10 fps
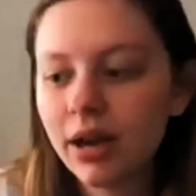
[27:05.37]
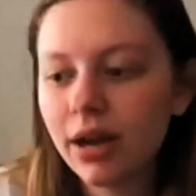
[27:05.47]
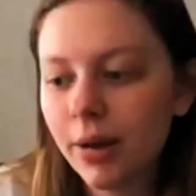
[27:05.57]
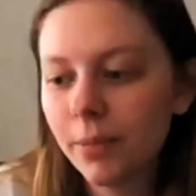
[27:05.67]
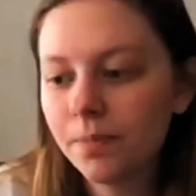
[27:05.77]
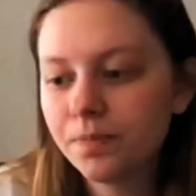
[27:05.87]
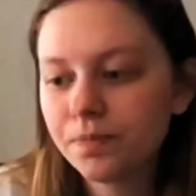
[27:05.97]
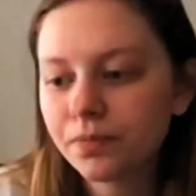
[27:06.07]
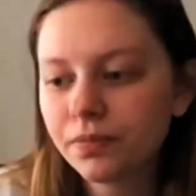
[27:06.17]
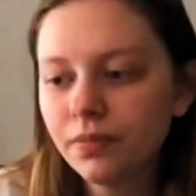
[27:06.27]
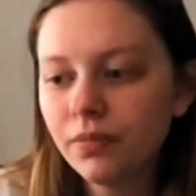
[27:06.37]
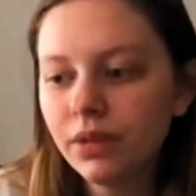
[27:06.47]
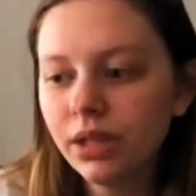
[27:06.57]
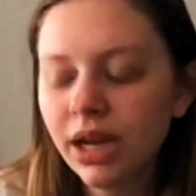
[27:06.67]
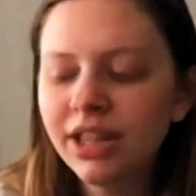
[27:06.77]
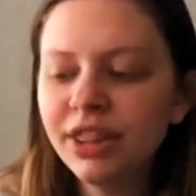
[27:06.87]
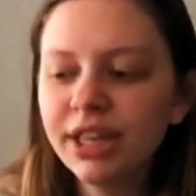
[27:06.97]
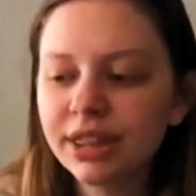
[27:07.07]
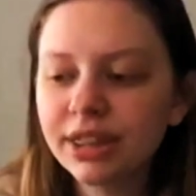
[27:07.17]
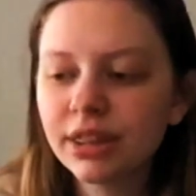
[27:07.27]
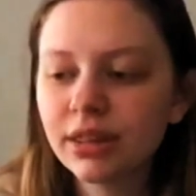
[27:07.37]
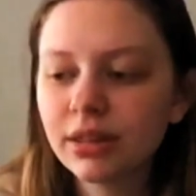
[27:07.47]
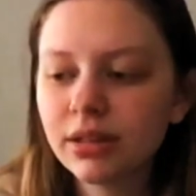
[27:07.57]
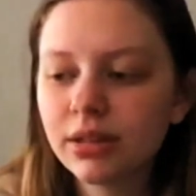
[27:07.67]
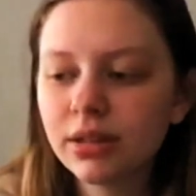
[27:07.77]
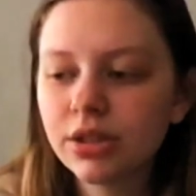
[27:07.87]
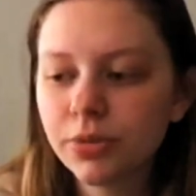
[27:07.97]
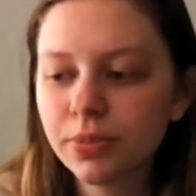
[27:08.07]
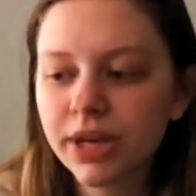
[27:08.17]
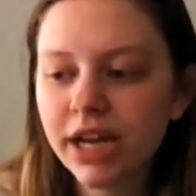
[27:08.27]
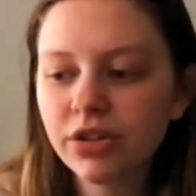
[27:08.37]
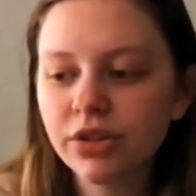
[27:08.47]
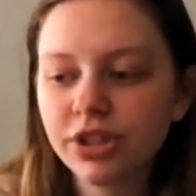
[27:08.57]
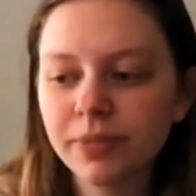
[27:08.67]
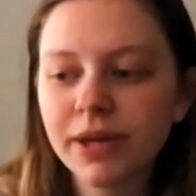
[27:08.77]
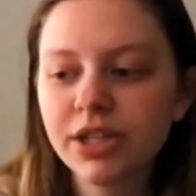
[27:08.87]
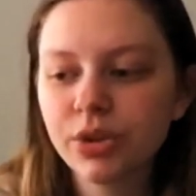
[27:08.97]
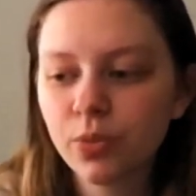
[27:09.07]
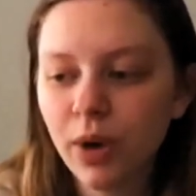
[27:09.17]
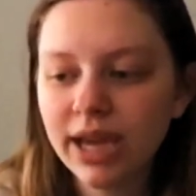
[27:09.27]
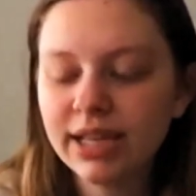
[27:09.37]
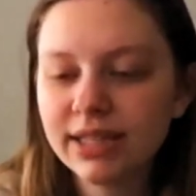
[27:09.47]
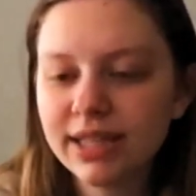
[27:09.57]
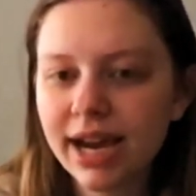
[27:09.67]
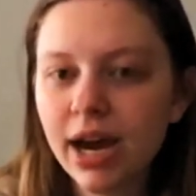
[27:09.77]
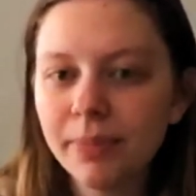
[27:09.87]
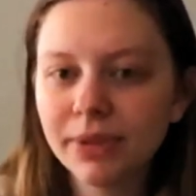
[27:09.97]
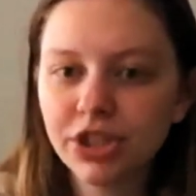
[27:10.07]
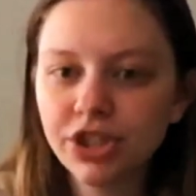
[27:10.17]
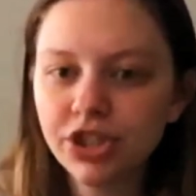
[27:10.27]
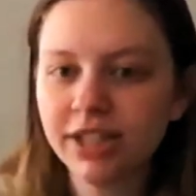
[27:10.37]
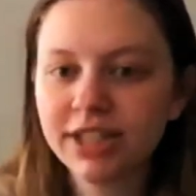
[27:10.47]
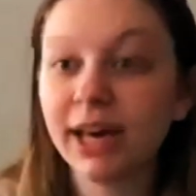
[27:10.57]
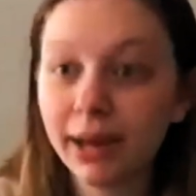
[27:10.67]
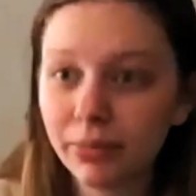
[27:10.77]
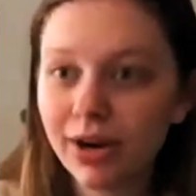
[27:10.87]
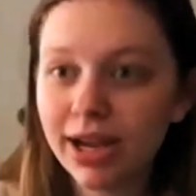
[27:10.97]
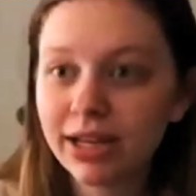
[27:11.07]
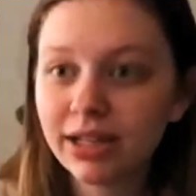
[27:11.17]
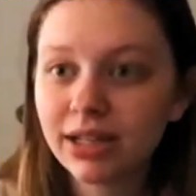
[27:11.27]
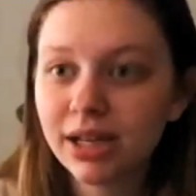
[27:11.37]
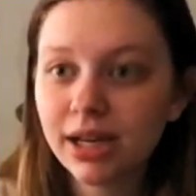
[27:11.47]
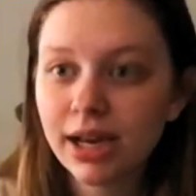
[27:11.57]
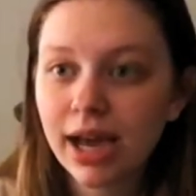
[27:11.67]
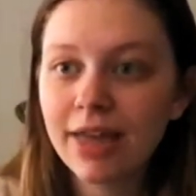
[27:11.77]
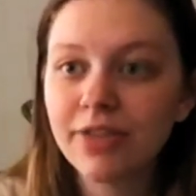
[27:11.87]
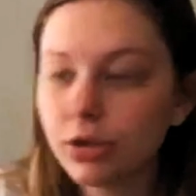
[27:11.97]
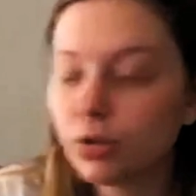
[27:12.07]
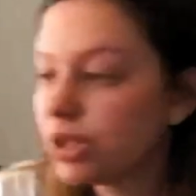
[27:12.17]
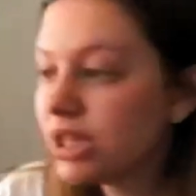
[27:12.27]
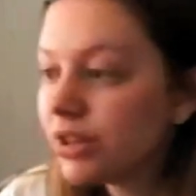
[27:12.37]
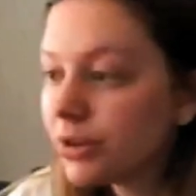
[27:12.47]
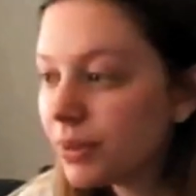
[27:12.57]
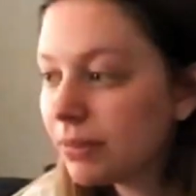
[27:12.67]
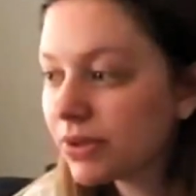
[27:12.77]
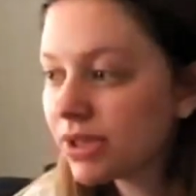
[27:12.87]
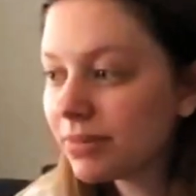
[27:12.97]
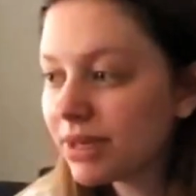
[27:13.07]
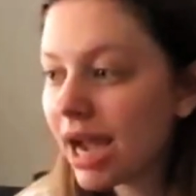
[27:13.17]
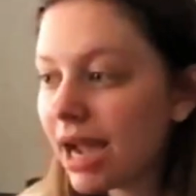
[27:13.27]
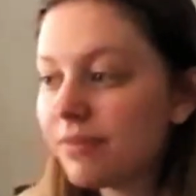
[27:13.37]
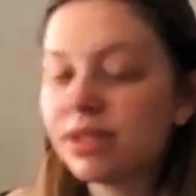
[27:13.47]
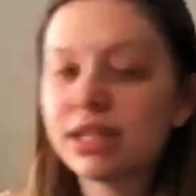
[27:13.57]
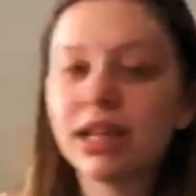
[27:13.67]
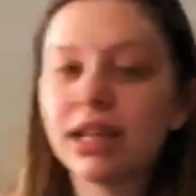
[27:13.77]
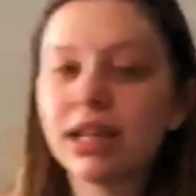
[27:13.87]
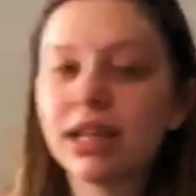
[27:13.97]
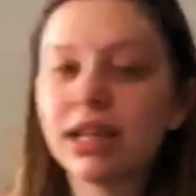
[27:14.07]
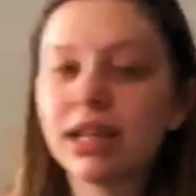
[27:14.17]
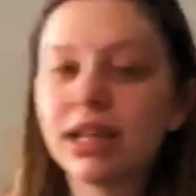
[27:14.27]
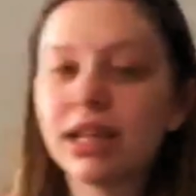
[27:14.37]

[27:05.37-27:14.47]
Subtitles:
I think Supernatural, just because the way it's set up, it's just them, right? And then you see other people sometimes, and then it's just